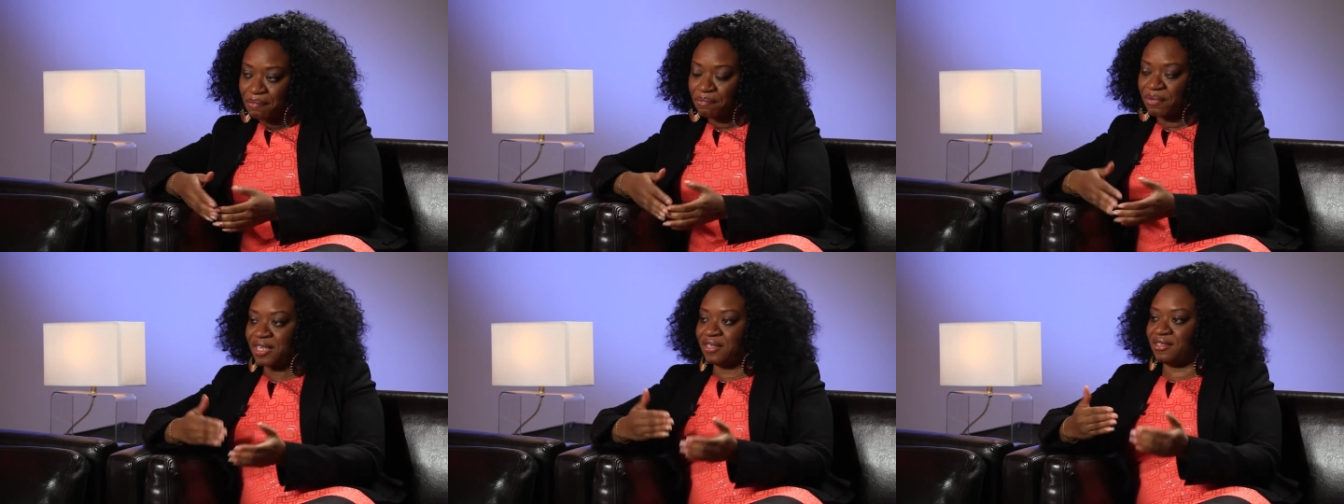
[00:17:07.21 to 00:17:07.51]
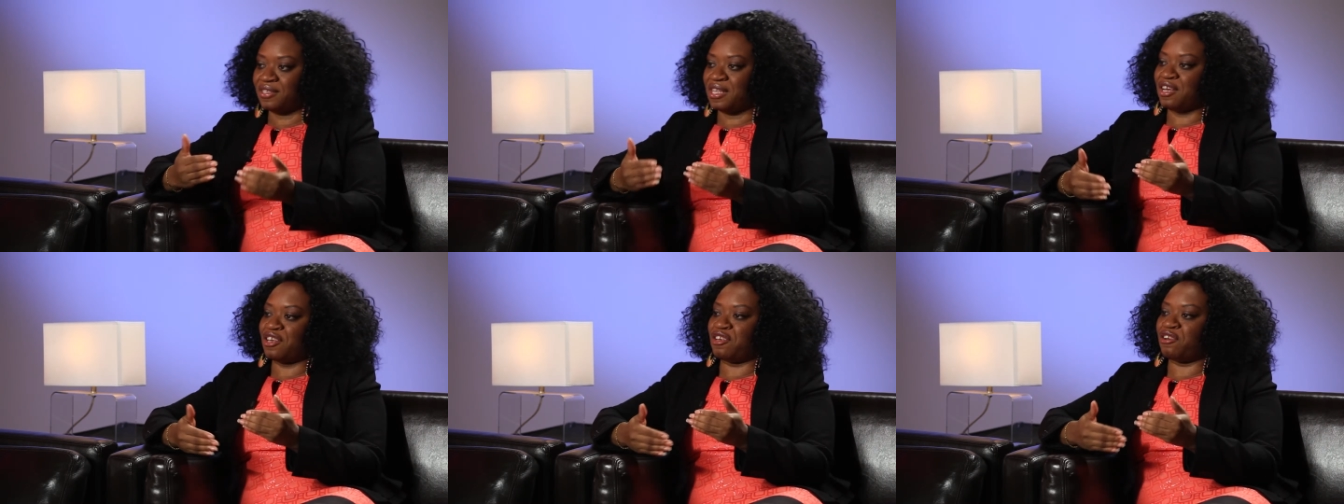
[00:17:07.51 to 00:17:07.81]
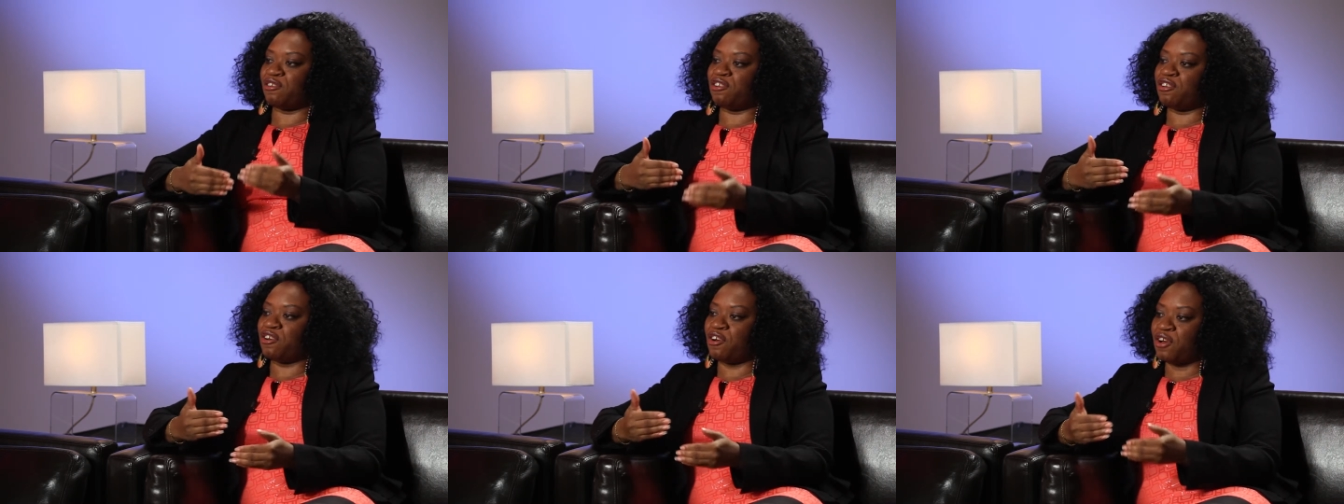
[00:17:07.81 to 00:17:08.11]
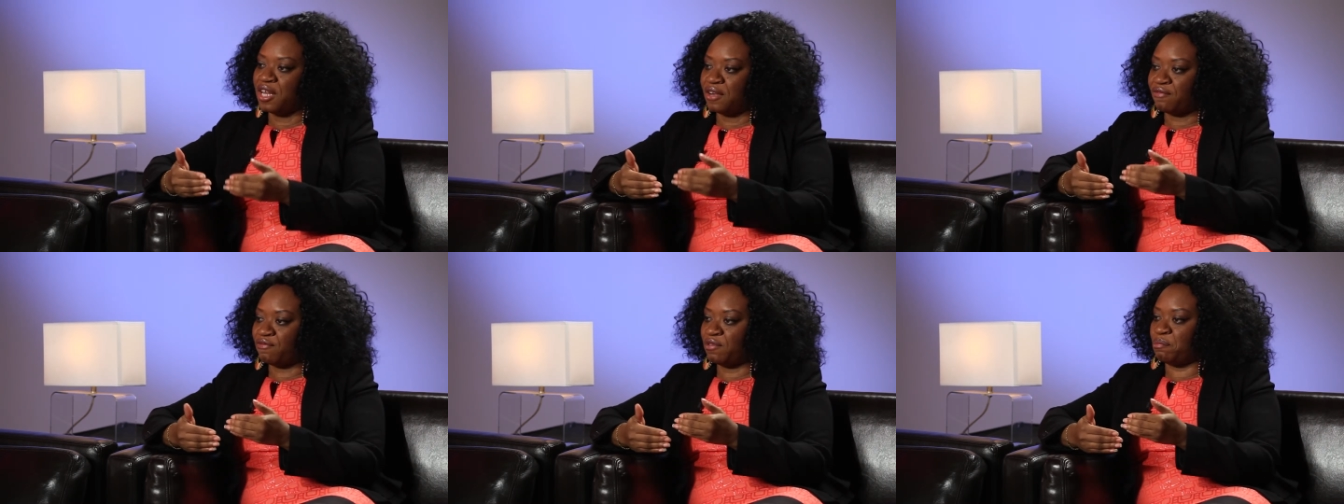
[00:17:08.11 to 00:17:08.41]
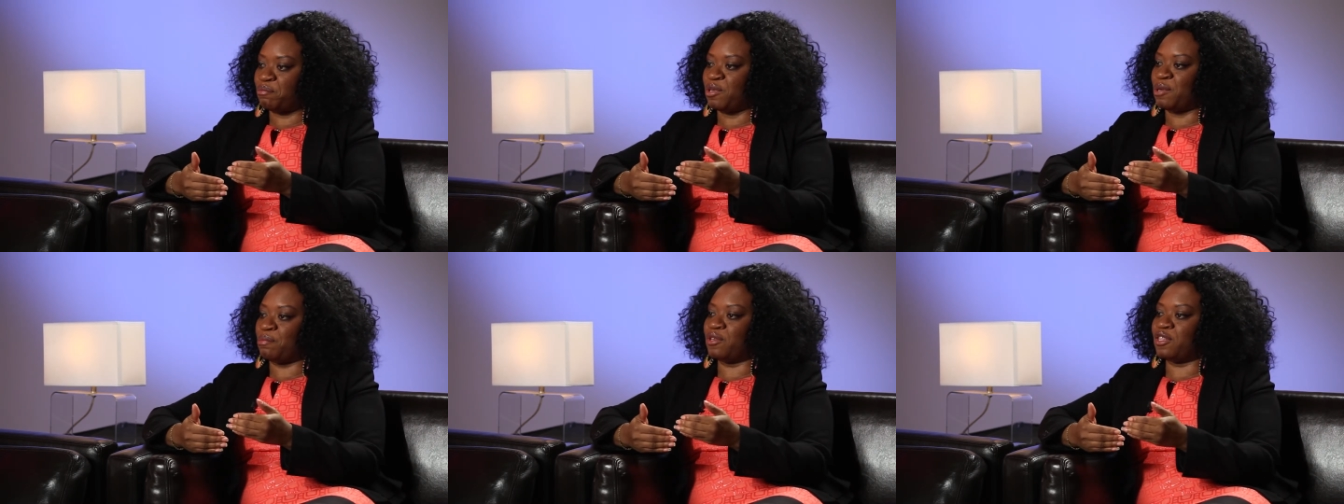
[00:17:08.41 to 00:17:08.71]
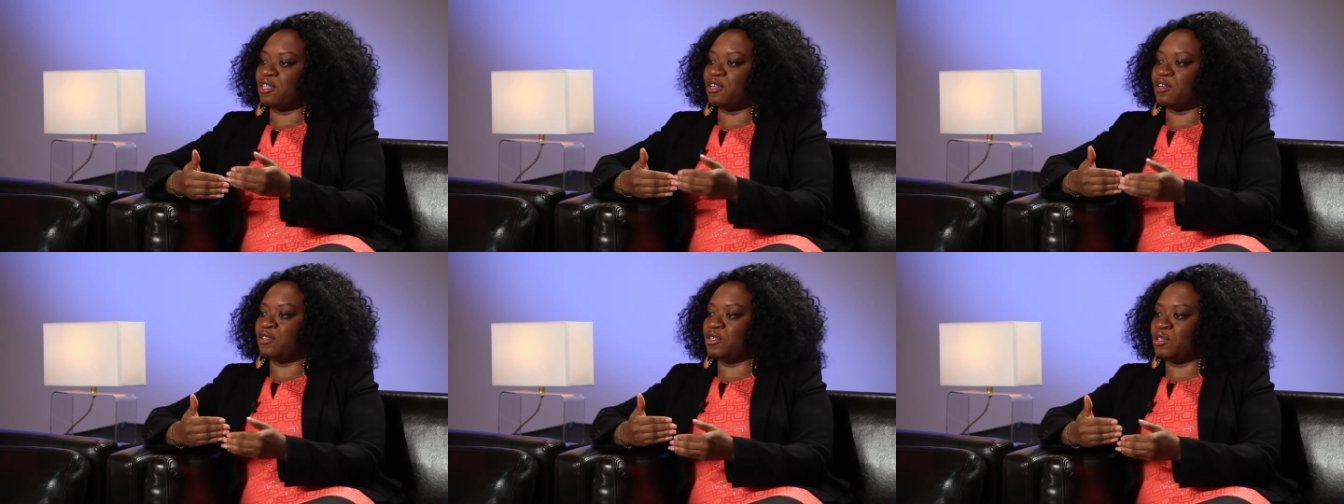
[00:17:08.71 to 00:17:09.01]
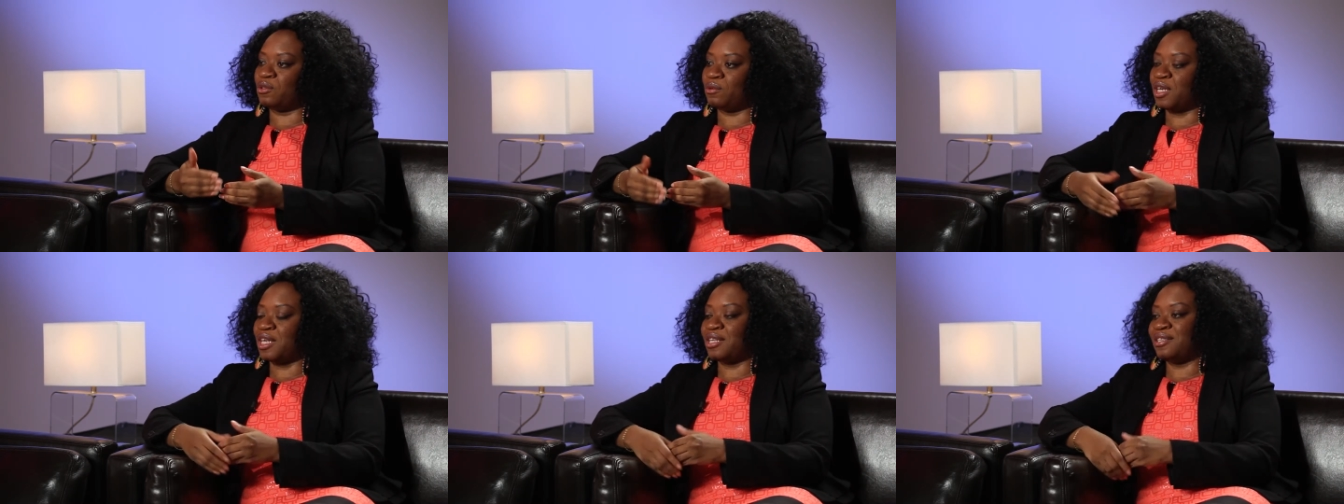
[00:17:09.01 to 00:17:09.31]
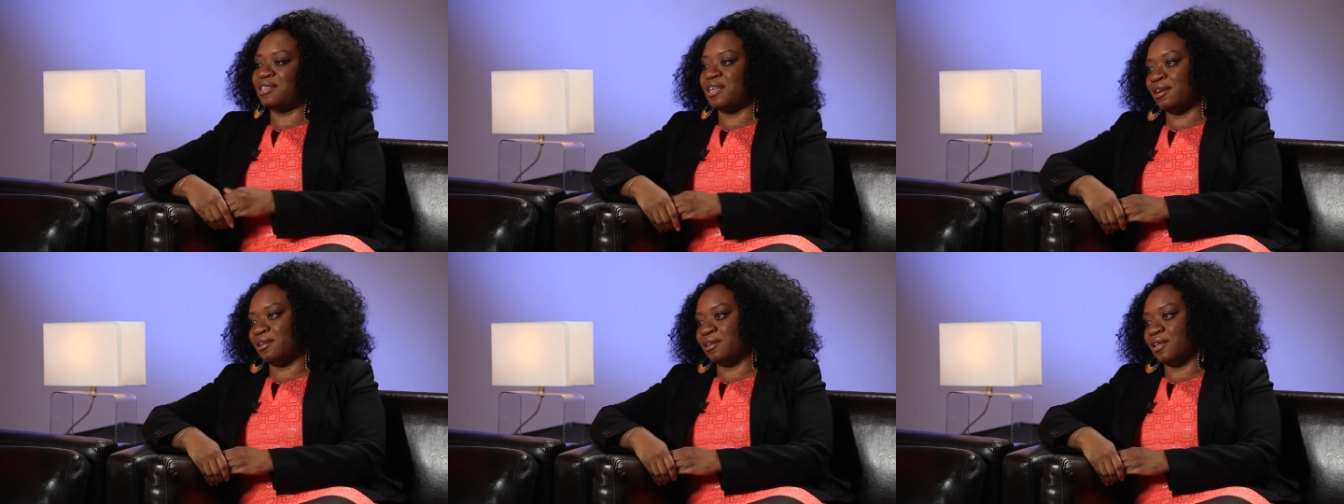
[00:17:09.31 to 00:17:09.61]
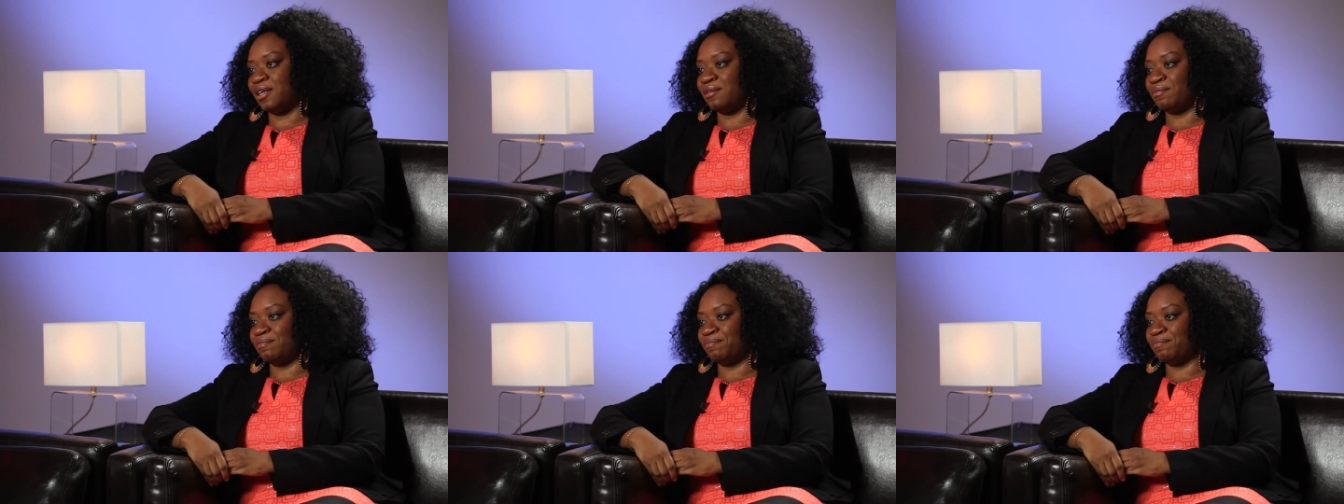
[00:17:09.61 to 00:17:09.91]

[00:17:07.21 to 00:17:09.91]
because now you're learning from people that are doing it daily.